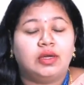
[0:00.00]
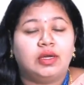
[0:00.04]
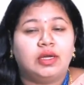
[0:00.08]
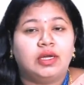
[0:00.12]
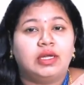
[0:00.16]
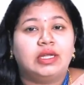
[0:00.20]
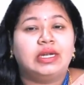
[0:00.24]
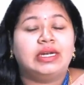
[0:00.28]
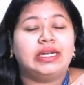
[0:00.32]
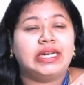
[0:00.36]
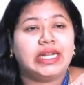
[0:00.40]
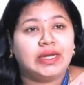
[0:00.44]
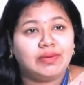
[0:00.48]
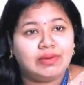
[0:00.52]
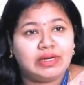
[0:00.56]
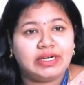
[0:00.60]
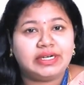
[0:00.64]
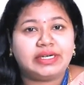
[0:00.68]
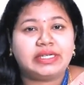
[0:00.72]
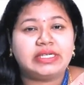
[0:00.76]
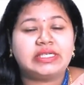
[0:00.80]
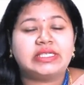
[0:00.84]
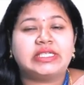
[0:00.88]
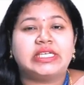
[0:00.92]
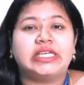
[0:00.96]
Now let us
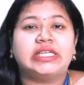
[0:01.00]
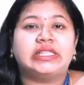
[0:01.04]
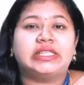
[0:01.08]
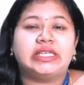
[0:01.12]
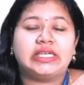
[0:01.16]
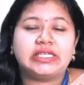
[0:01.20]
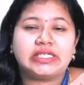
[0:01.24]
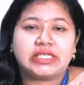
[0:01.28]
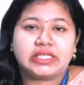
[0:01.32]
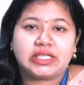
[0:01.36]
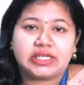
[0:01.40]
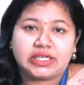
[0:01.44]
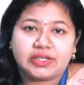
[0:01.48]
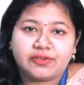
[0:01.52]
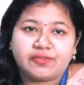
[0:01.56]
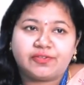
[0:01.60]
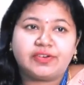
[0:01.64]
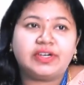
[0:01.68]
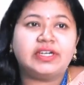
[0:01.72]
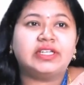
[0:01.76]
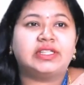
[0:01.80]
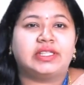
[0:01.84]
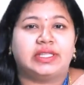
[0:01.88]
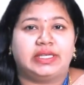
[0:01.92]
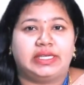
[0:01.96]
see, these are the different
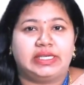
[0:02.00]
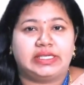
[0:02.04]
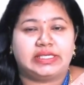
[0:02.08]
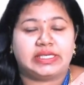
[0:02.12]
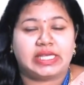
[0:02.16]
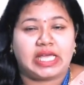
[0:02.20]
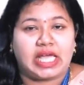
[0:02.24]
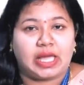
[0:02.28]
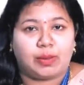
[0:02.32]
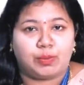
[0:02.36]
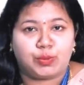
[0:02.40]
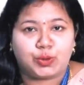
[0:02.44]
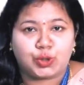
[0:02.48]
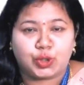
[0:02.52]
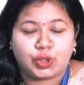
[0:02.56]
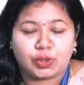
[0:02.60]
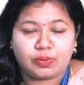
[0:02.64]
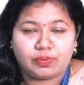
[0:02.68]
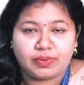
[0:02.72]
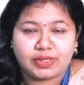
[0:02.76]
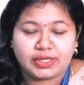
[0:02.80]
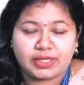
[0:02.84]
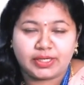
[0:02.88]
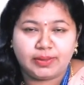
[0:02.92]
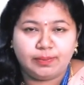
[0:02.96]
things:
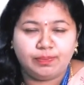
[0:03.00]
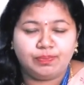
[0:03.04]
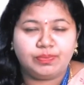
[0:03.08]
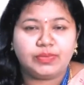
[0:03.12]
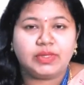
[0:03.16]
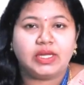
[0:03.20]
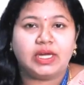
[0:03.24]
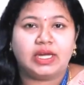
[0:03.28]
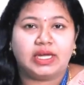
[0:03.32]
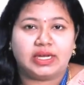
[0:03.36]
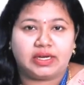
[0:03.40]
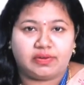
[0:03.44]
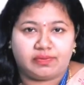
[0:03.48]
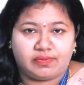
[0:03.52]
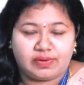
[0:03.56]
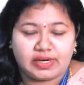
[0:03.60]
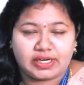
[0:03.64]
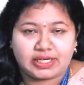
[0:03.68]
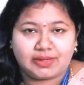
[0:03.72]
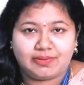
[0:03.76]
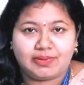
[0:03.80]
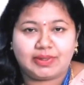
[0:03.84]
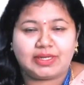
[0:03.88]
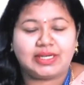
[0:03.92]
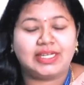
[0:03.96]
absorptivity,
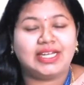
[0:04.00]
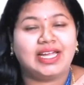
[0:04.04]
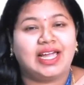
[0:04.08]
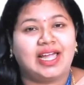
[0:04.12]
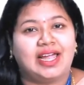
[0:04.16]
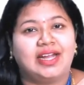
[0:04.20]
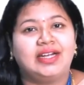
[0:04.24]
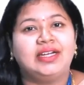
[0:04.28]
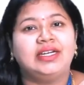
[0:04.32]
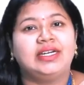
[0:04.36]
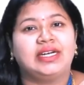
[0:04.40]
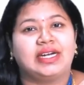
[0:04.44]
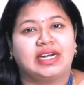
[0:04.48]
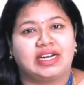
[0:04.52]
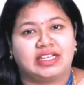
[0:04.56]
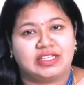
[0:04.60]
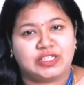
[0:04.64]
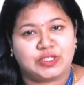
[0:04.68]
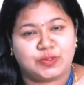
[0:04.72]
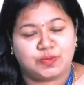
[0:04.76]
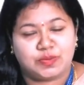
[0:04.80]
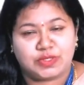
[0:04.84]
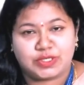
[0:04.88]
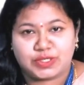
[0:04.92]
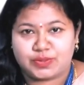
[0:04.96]
reflectivity and
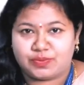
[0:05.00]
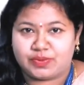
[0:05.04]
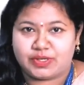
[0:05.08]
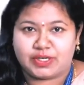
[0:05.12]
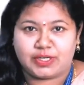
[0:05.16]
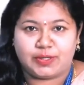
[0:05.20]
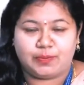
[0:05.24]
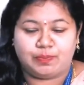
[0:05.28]
transmissivity.